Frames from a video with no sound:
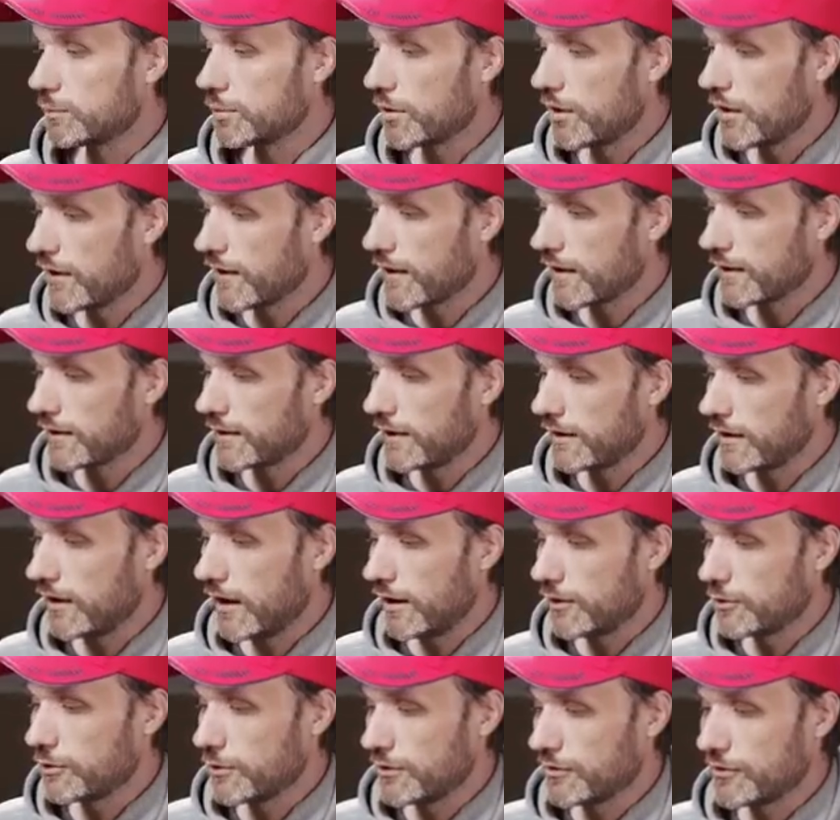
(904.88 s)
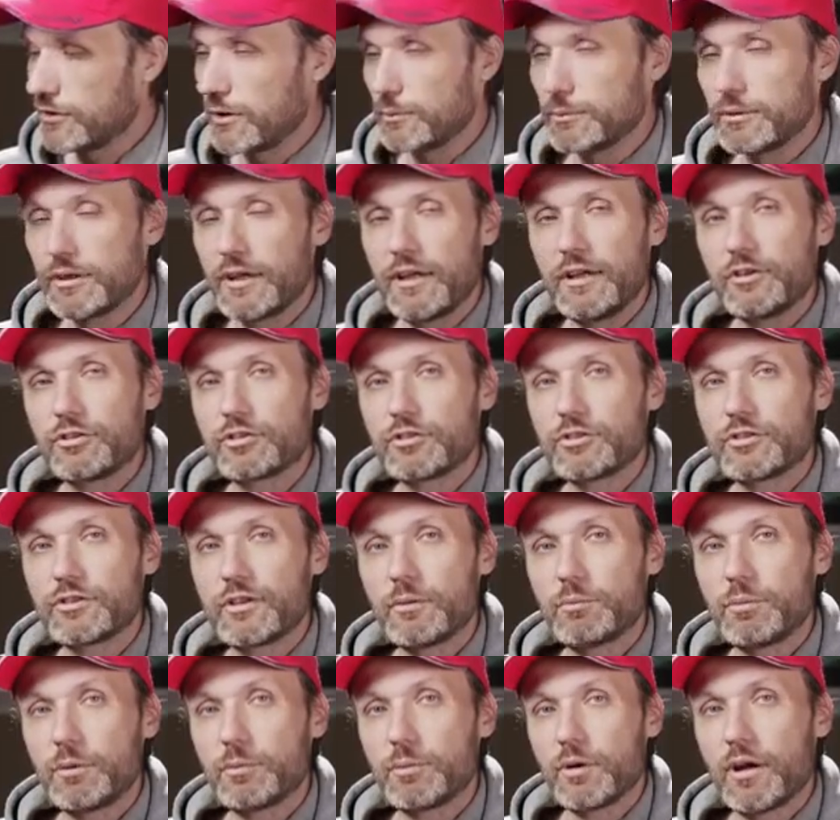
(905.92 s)
product and addressed some of the issues
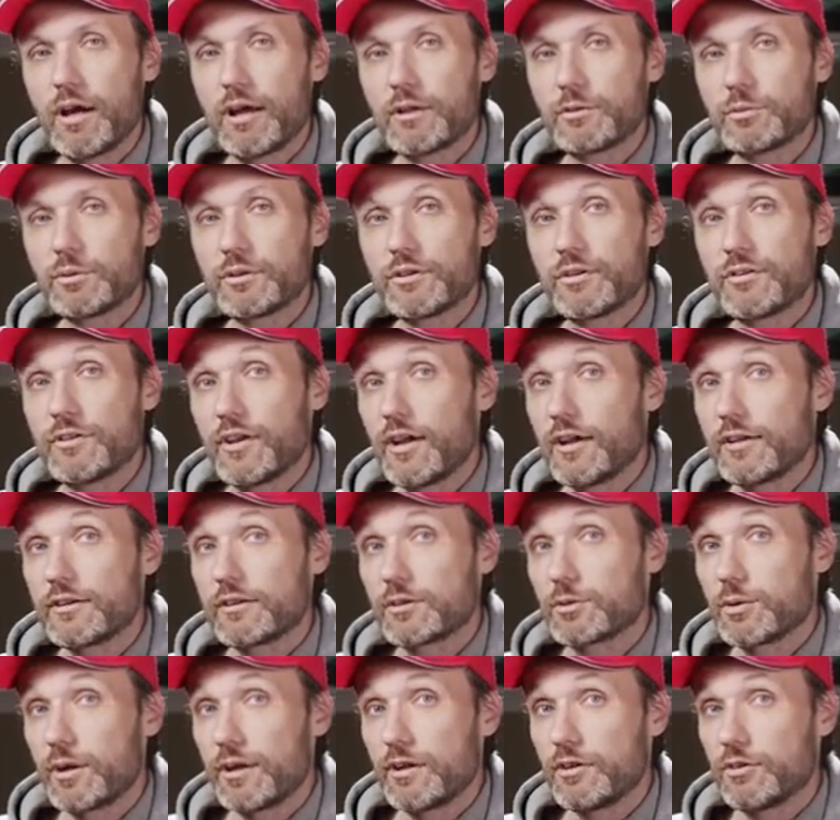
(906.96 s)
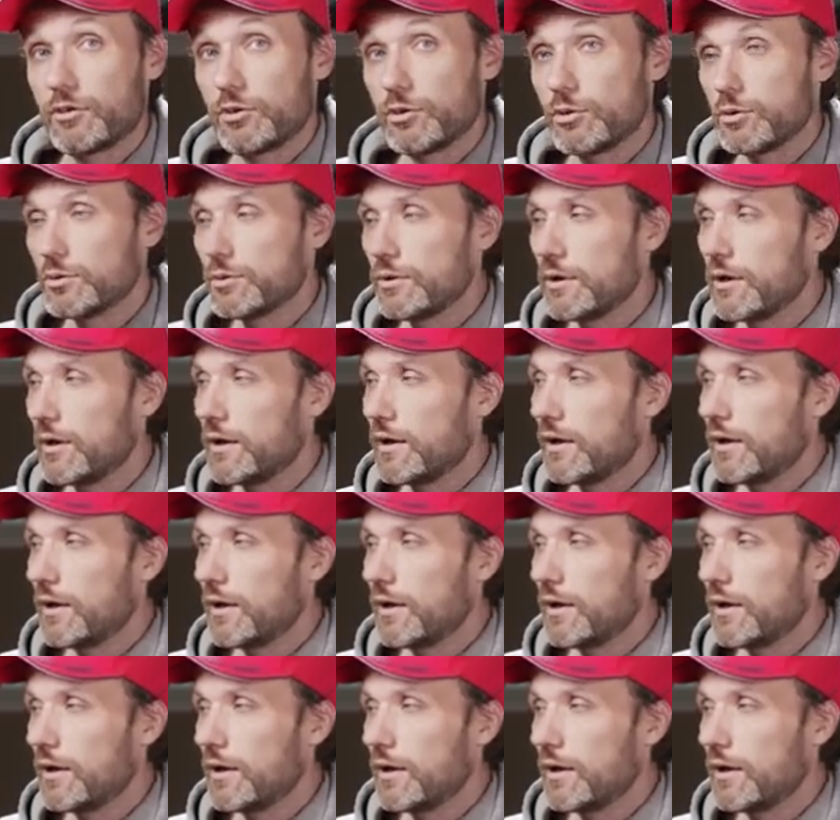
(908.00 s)
that people had with the Zhiyun Crane 2